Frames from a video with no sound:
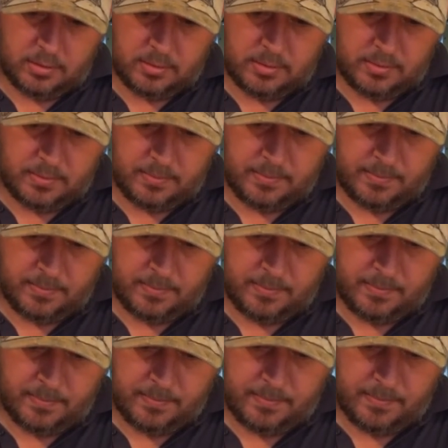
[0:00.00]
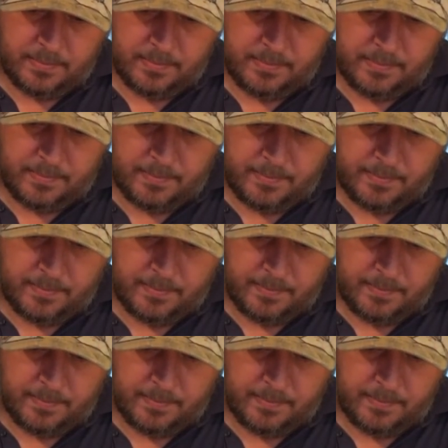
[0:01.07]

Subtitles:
No one is speaking in this clip.